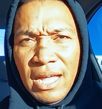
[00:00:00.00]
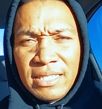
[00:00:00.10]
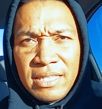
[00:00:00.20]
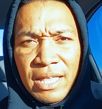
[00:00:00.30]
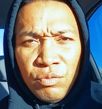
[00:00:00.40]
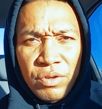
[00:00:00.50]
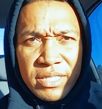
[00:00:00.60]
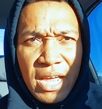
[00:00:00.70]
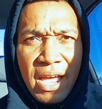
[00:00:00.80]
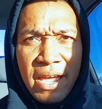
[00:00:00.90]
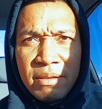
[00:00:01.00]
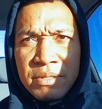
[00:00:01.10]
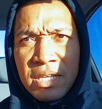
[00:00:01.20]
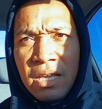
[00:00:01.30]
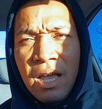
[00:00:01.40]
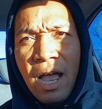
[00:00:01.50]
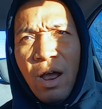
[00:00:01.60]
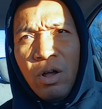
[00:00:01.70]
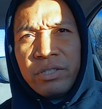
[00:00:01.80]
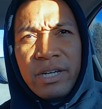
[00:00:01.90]
I did that three times.
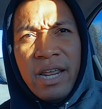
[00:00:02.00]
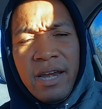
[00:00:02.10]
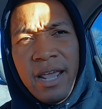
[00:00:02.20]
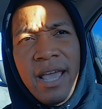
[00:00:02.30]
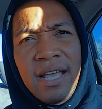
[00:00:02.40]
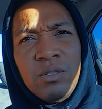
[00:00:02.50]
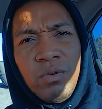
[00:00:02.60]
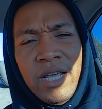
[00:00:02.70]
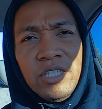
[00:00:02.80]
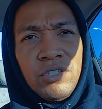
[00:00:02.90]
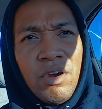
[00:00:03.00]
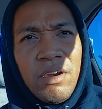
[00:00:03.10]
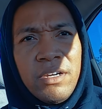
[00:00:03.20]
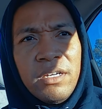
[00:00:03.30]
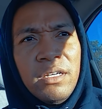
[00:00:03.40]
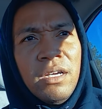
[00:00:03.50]
I alternated hands when I start,